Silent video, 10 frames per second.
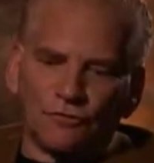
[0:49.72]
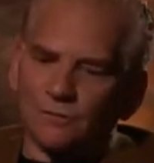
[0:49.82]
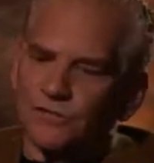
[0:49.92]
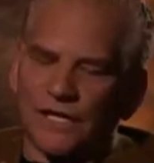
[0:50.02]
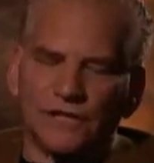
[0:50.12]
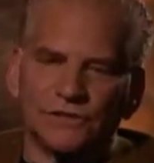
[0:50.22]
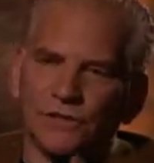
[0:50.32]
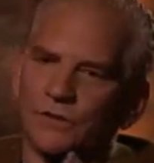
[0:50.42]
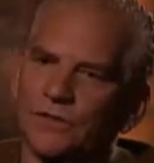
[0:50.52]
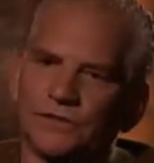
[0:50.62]
from C.S.
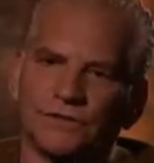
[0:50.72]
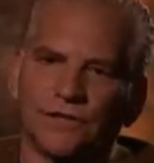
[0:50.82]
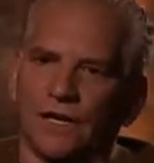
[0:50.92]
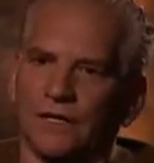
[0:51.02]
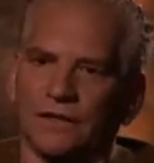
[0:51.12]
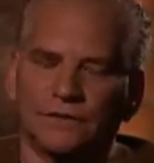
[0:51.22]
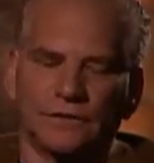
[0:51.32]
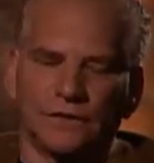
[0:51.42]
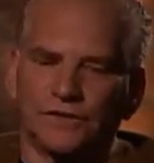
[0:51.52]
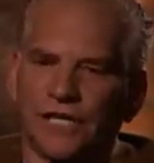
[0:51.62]
Lewis, uh,
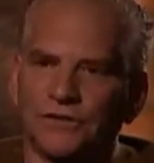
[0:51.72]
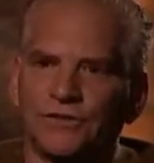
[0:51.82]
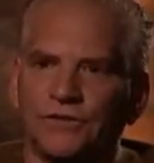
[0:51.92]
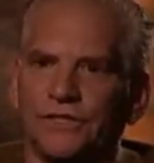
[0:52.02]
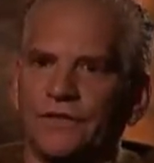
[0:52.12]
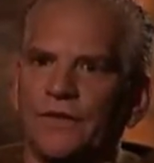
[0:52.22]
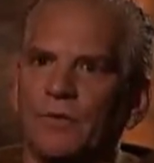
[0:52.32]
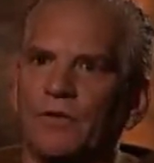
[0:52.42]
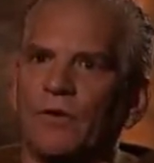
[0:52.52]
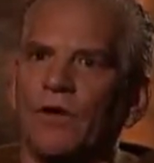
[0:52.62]
Chesterton, they
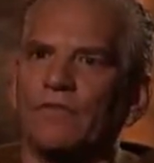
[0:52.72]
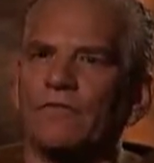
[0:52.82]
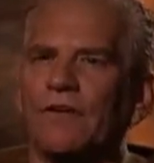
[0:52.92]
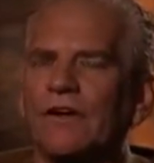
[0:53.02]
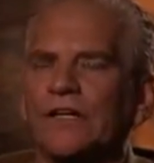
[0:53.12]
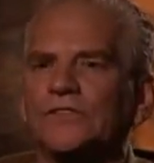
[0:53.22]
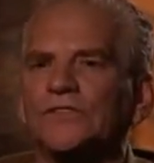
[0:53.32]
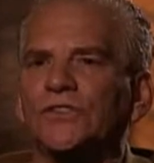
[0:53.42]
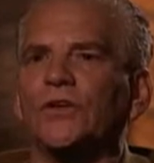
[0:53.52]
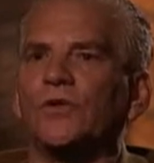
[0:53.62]
were all very
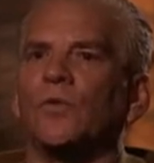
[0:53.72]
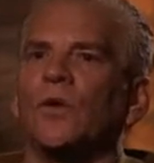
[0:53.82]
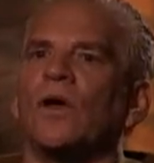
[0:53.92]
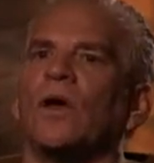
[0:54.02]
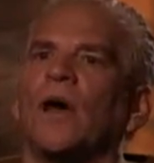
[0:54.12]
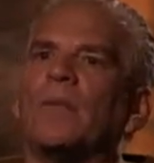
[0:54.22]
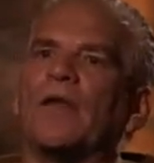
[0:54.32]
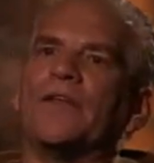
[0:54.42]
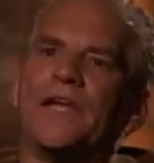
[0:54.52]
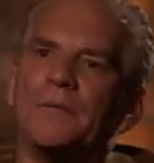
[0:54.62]
concerned
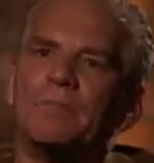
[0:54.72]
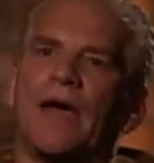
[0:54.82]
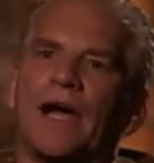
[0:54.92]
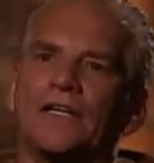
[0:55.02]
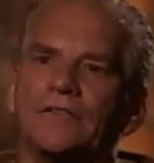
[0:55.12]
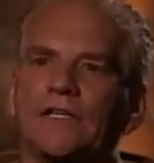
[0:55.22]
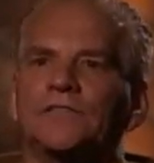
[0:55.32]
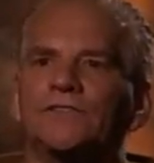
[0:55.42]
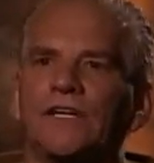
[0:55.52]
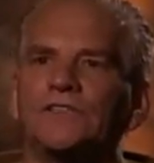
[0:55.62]
about the impact of
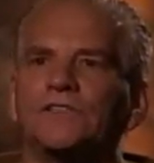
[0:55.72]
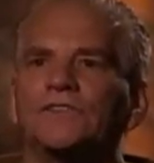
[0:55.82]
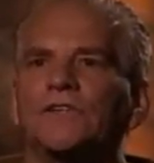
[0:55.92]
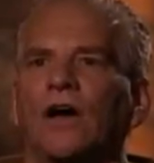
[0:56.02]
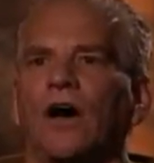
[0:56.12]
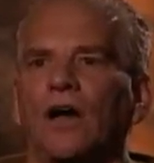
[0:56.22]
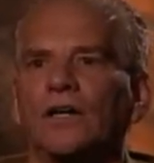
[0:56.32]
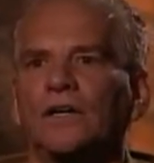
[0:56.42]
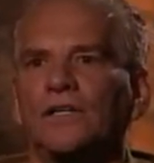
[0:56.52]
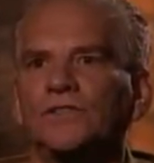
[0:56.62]
illustrations
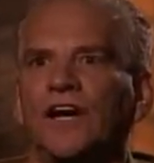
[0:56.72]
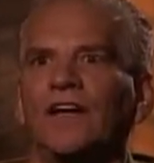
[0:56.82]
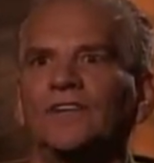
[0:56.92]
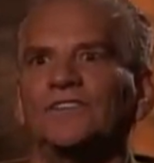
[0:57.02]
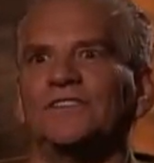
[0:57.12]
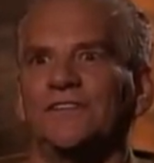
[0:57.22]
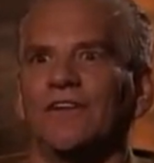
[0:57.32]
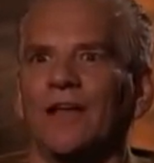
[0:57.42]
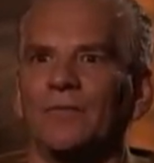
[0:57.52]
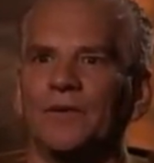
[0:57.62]
on a child's
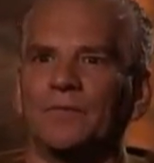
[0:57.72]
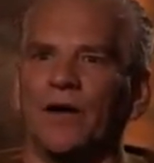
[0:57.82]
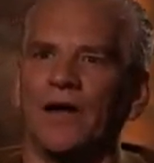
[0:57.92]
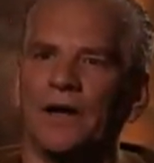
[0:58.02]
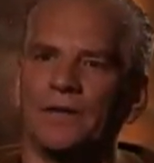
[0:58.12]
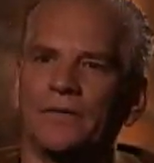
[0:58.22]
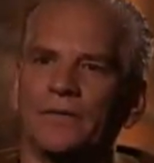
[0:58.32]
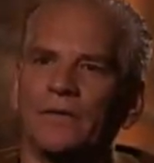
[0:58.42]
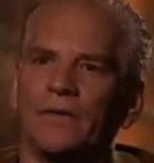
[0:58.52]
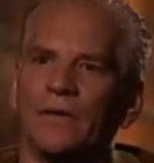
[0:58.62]
developing mind.
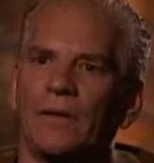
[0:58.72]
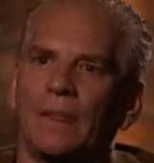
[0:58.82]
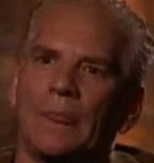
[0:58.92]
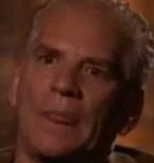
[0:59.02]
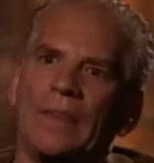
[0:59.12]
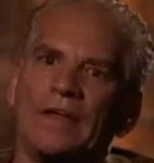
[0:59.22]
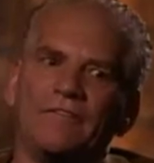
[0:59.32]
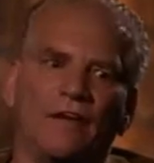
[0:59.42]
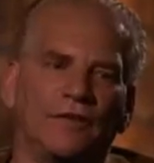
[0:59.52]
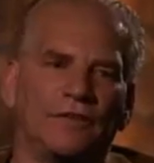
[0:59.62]
And they
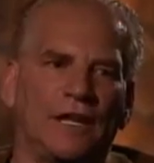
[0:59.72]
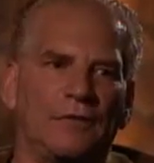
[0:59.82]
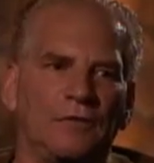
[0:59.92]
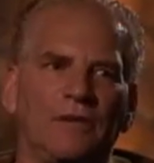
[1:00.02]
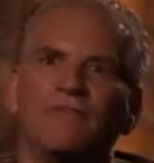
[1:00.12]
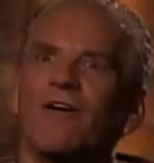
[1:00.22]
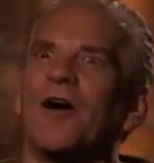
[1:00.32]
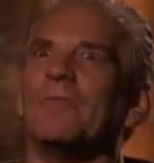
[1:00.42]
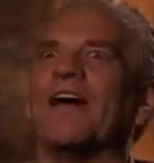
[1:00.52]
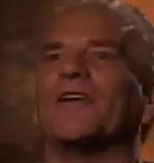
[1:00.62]
felt that it would be
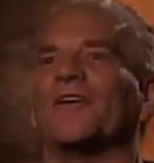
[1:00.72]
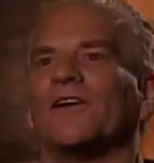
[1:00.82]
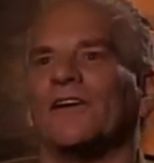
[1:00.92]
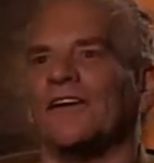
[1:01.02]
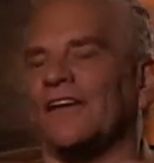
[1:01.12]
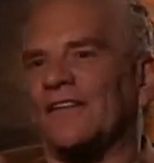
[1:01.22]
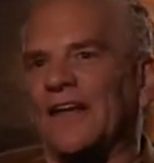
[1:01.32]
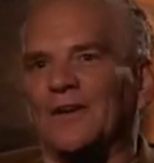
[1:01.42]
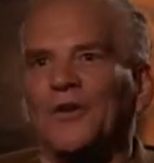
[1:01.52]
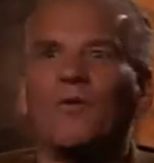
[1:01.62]
far better
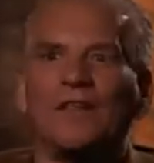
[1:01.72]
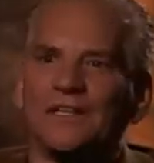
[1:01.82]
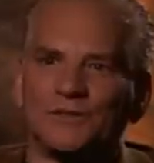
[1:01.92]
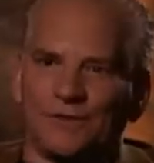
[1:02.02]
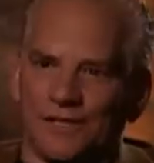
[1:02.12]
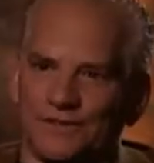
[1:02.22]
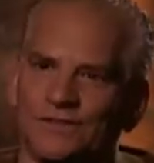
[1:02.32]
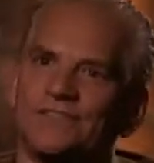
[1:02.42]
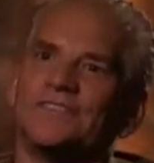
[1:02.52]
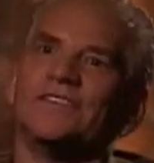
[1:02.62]
that no
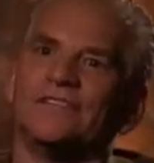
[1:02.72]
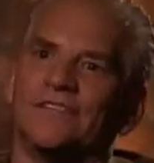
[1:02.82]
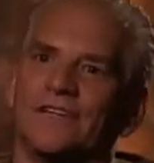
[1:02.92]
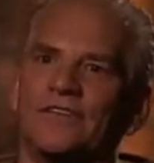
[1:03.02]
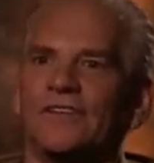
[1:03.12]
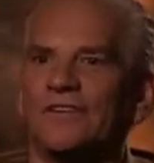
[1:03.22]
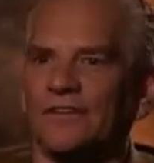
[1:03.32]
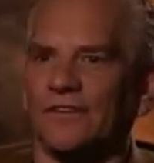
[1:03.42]
illustrations than,